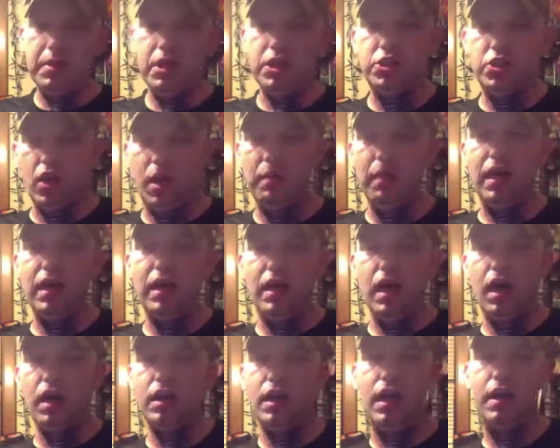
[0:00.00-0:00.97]
gonna draw my
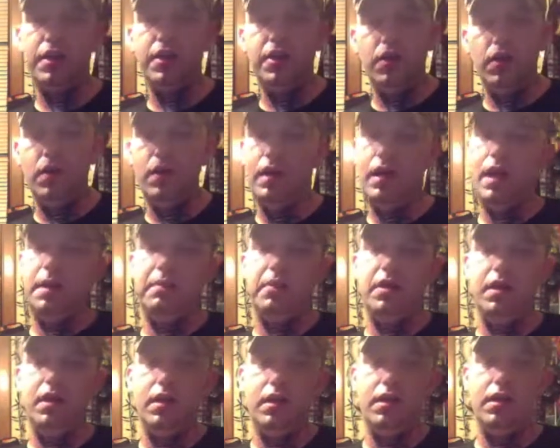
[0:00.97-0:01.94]
gun on you, and I'm
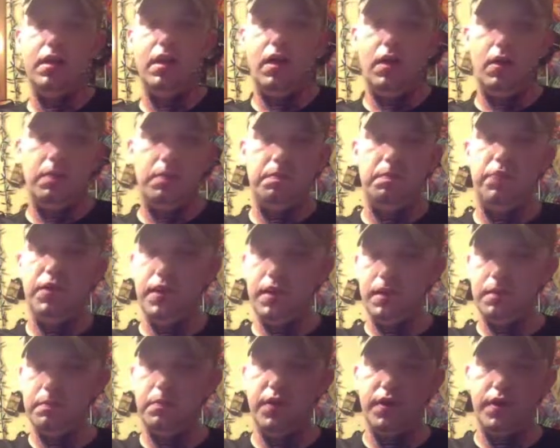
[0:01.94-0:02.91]
gonna
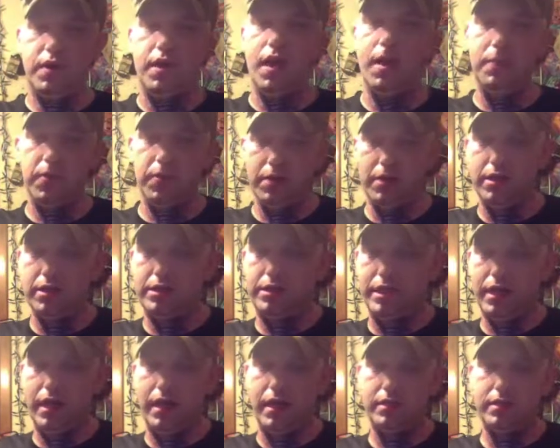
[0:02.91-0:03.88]
put a couple in your
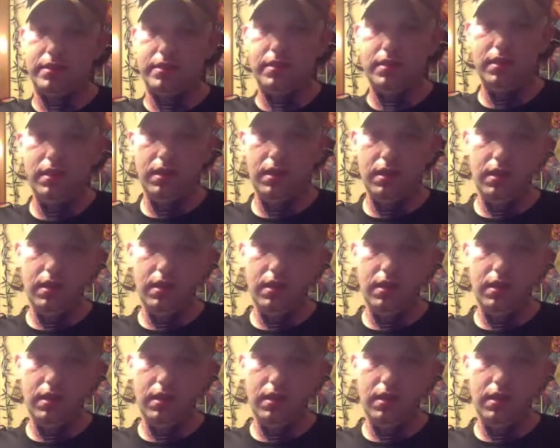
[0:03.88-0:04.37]
chest,